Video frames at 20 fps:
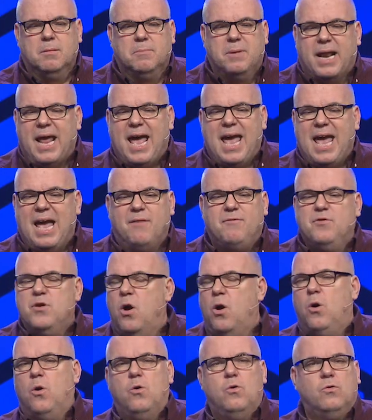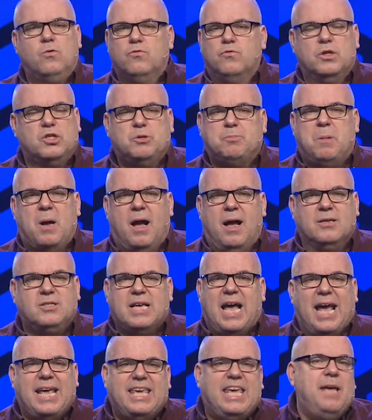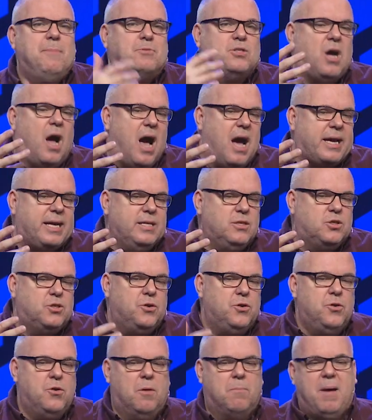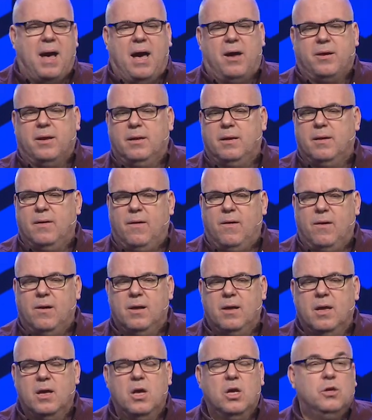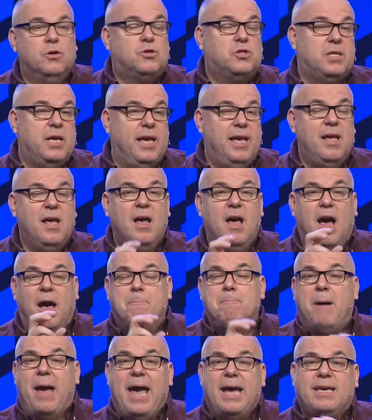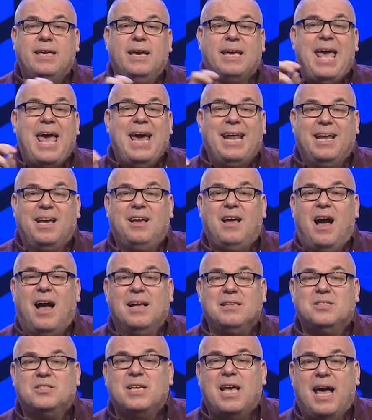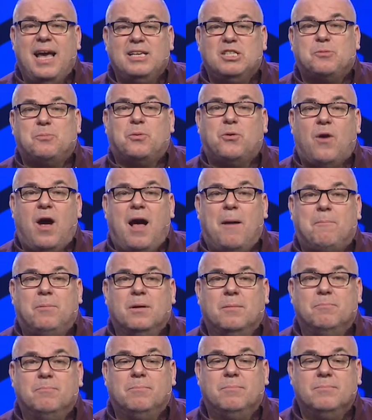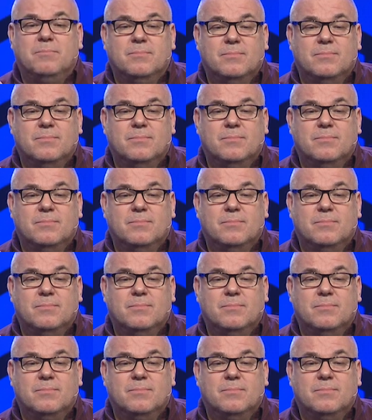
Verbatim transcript: But I have no response. I keep talking to you about it. You see, Habakkuk had a God sized problem,